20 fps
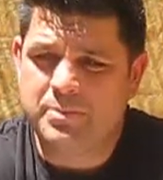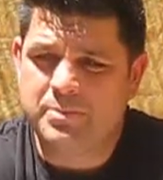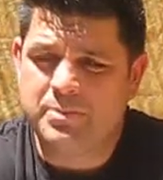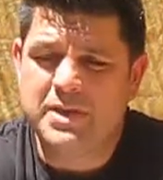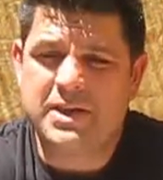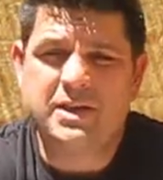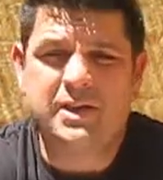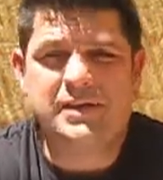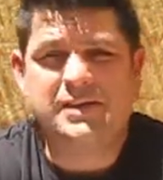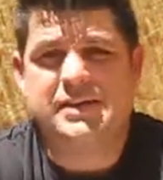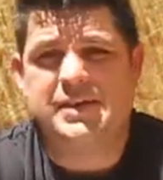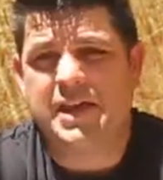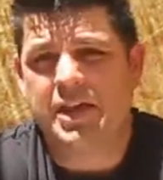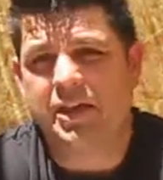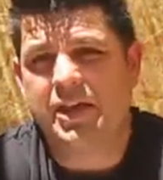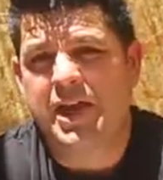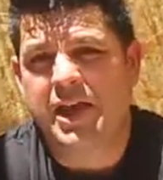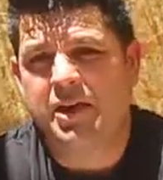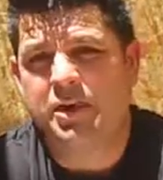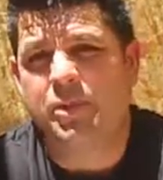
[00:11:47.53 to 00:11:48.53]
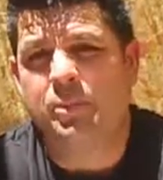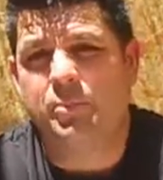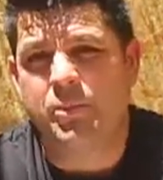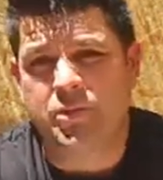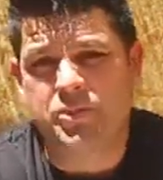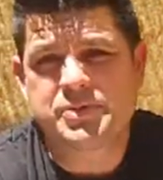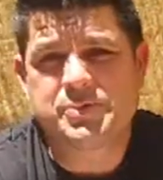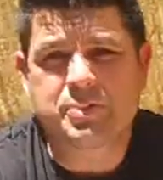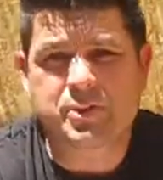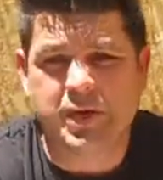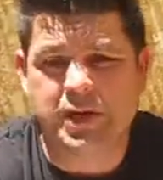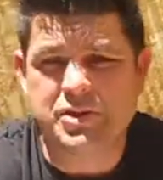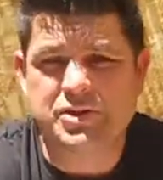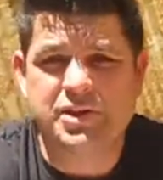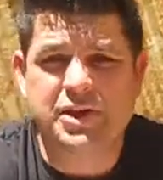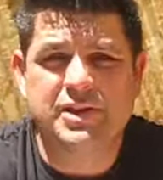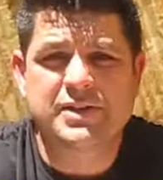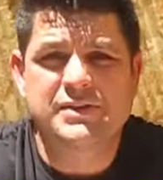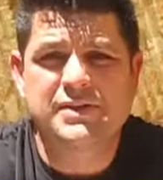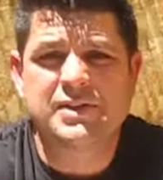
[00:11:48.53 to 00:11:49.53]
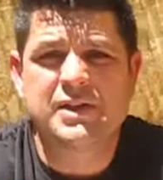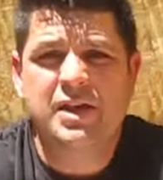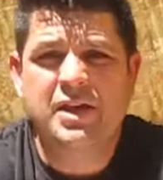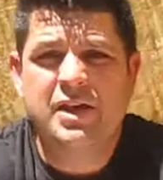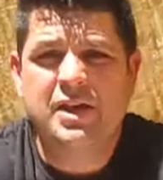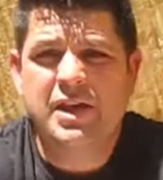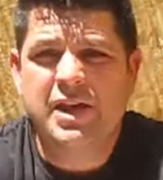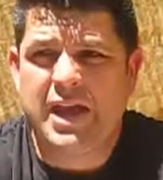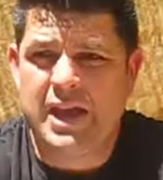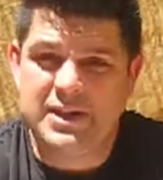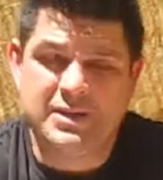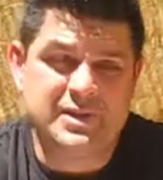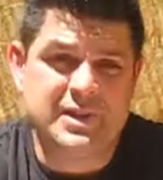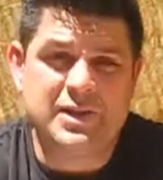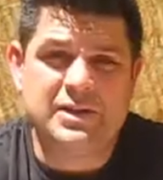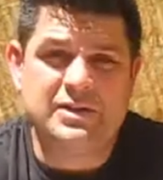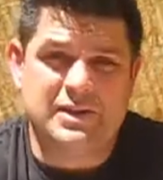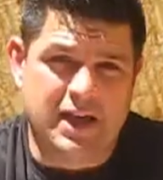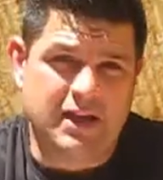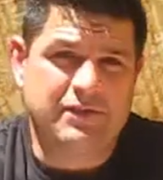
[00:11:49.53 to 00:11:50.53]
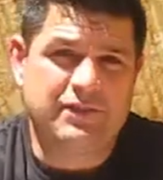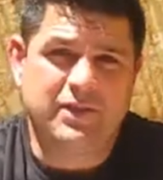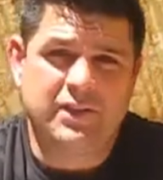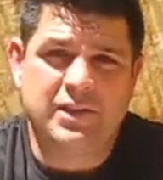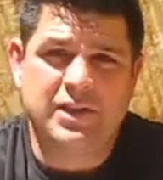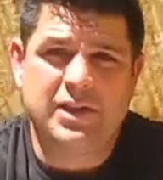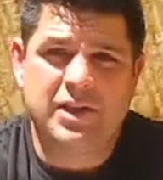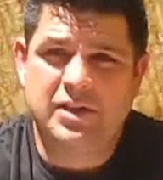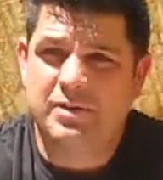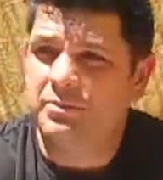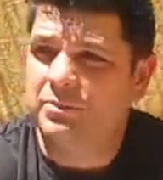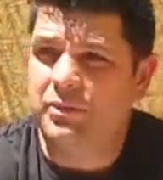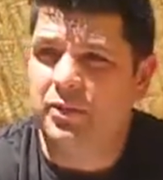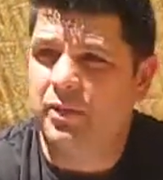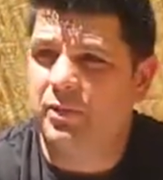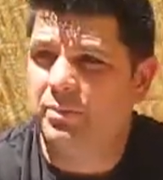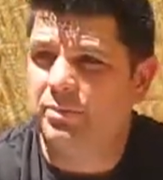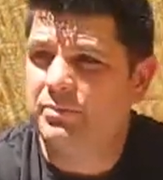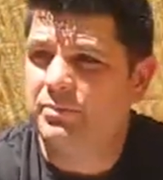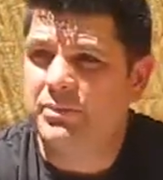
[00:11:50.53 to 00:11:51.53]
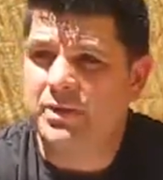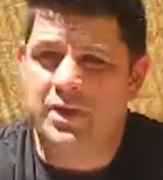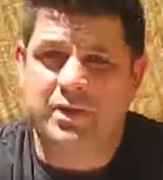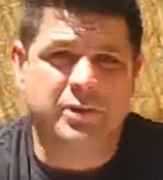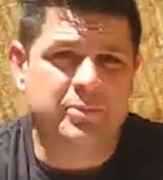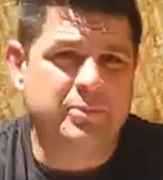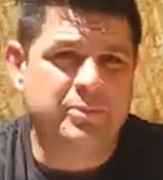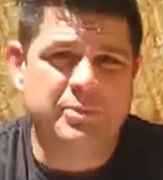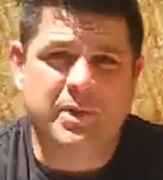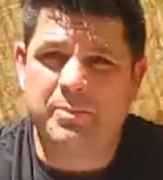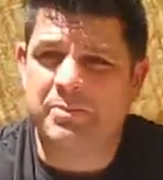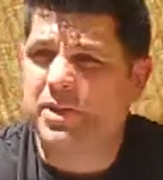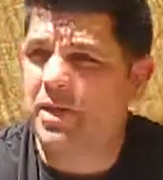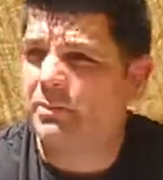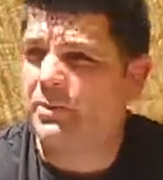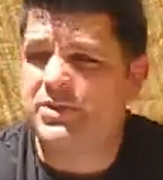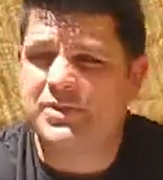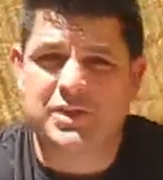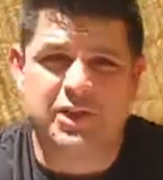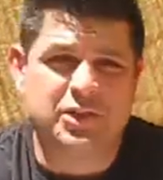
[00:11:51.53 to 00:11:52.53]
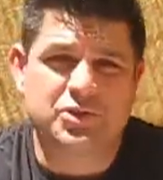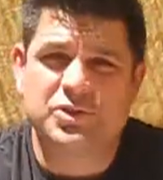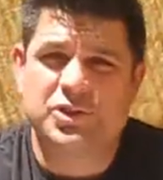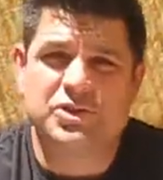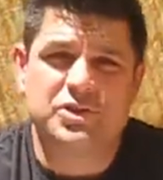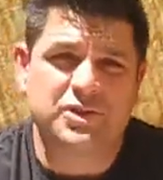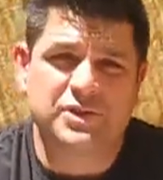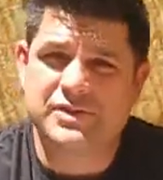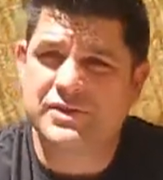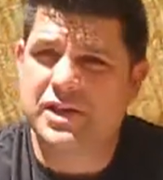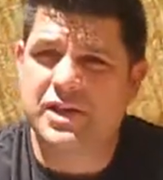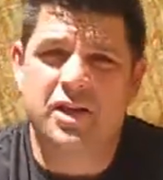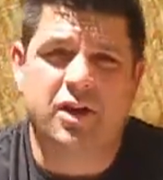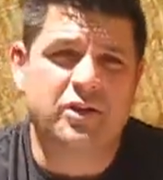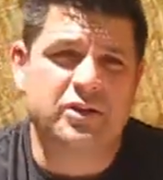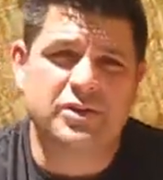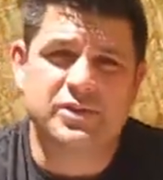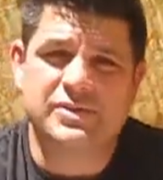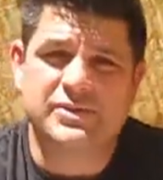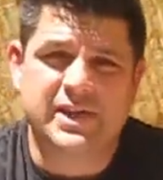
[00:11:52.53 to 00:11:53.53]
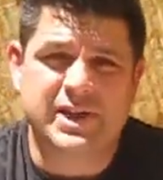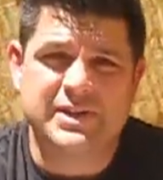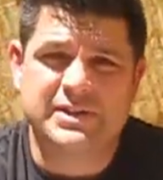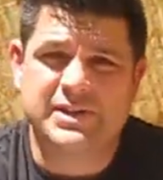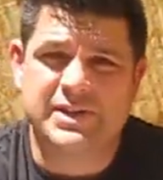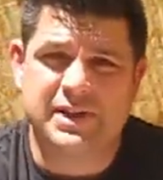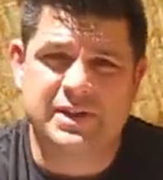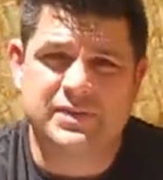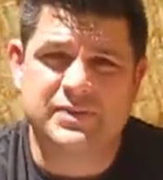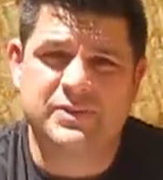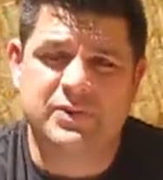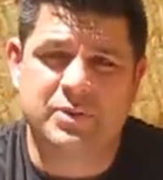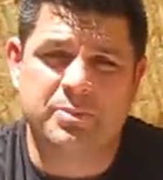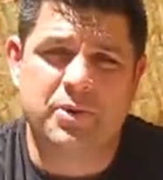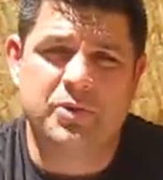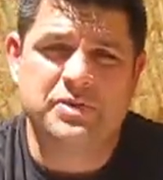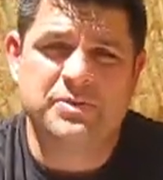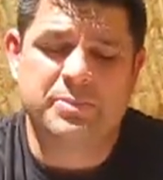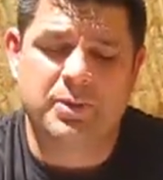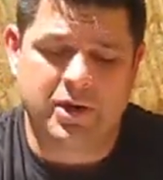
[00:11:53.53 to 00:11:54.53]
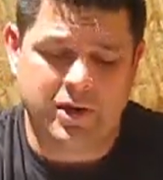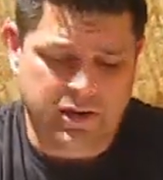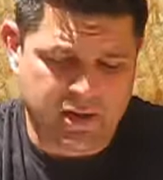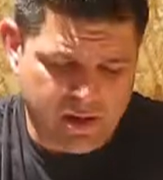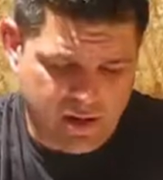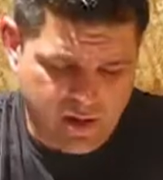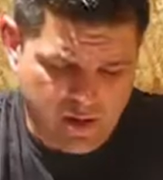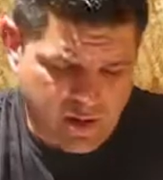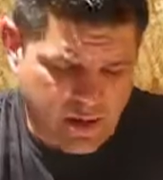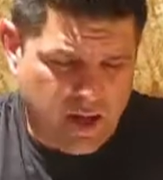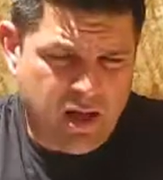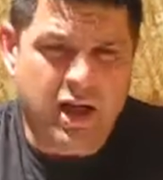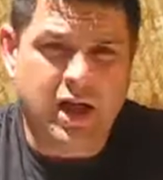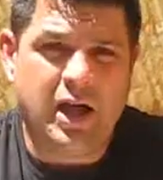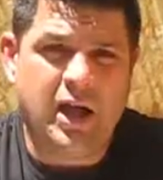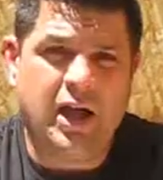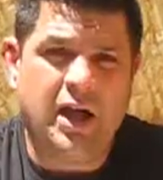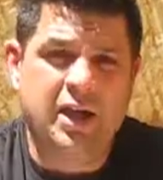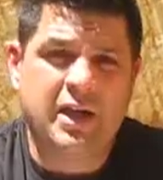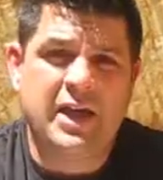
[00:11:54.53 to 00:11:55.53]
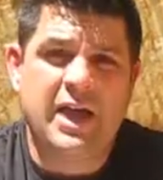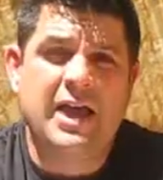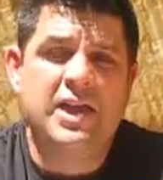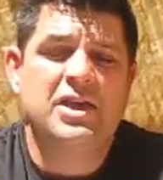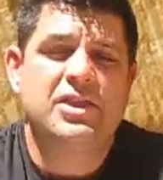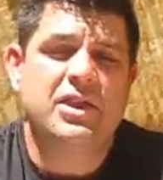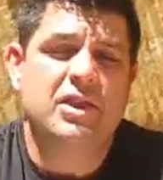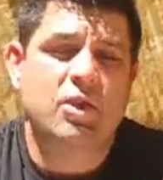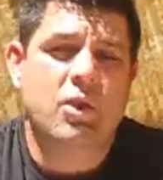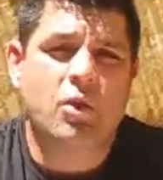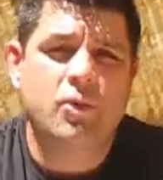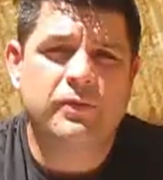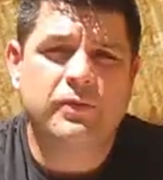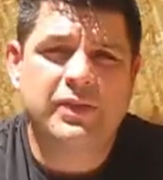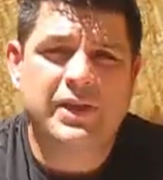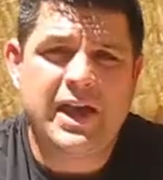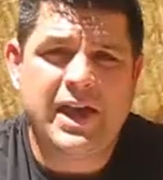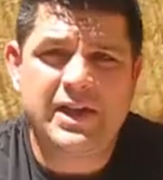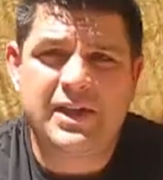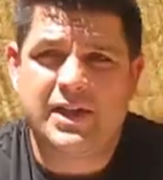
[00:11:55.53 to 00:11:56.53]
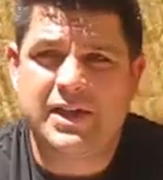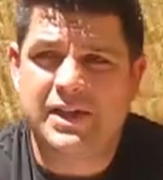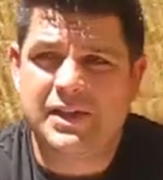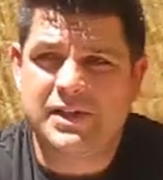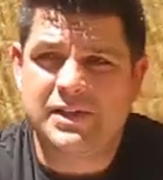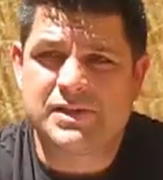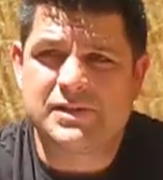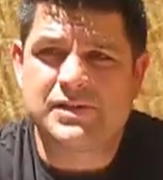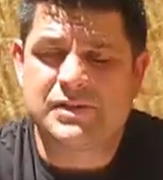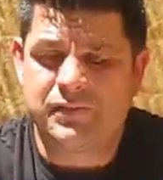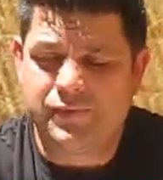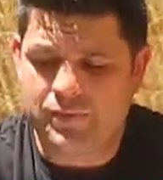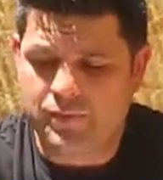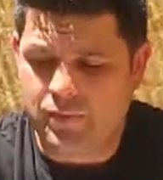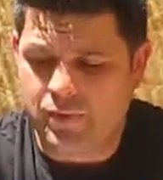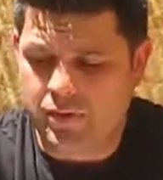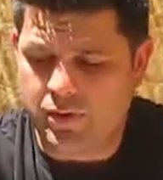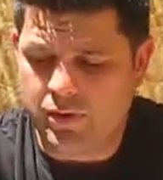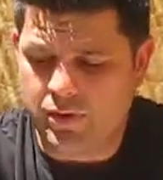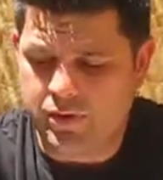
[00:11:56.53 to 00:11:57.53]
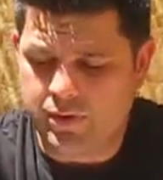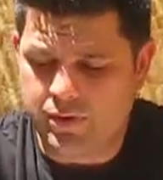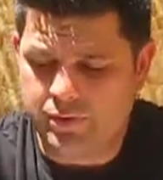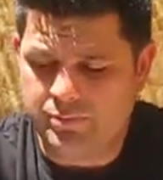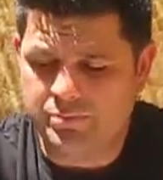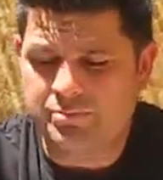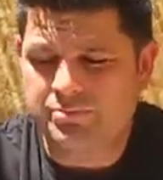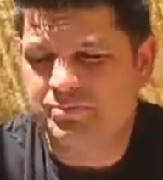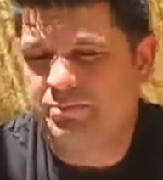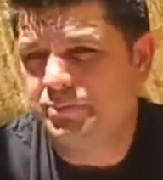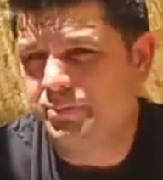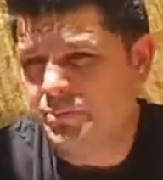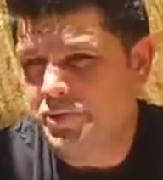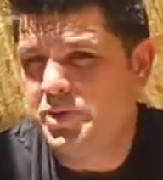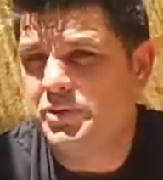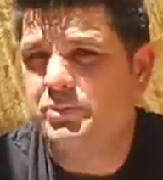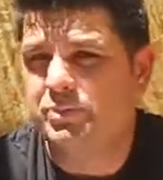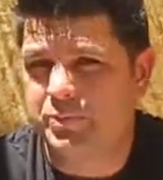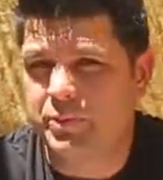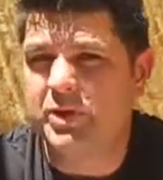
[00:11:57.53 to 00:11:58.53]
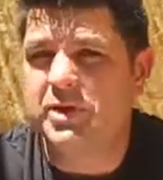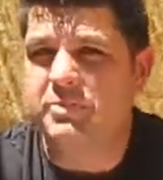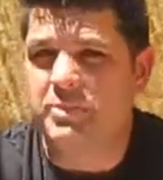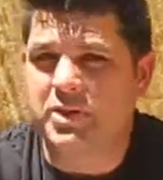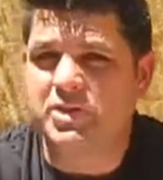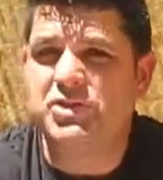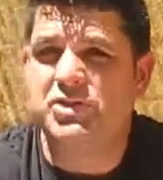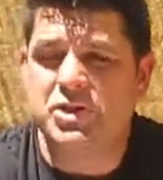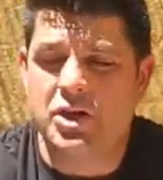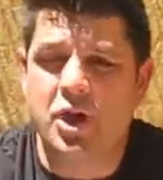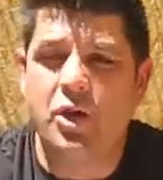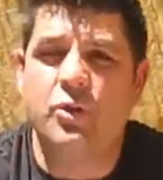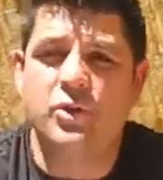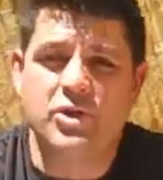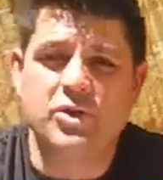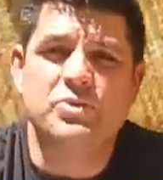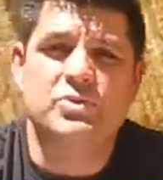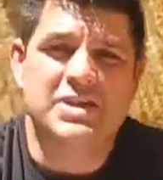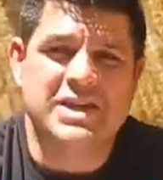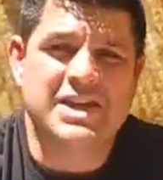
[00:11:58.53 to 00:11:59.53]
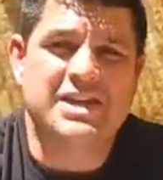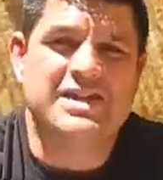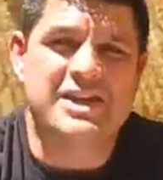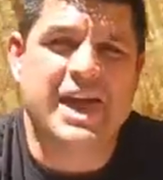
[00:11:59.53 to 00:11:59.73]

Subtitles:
because they'll handle most projects. 18 definitely will, my plumbers and electricians, they all use 18s for the most part. Anything over that is for, you pretty much know you need